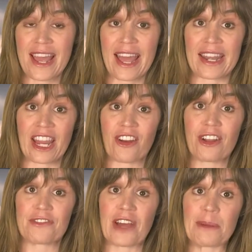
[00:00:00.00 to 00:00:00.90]
an
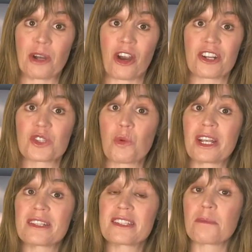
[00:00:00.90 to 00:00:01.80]
area fiber artist
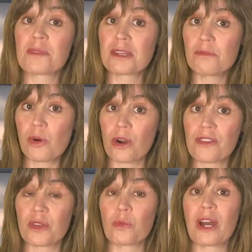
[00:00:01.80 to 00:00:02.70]
wanted something more
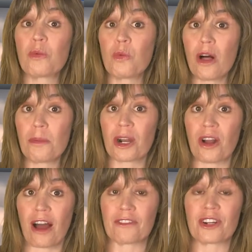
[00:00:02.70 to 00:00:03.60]
than what Walmart
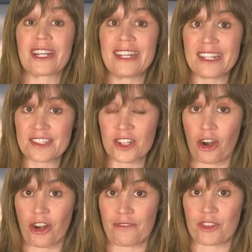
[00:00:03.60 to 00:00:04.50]
offered in its
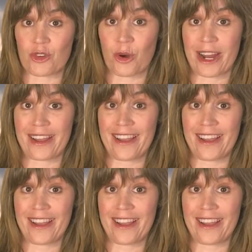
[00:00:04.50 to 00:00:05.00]
yarn inventory.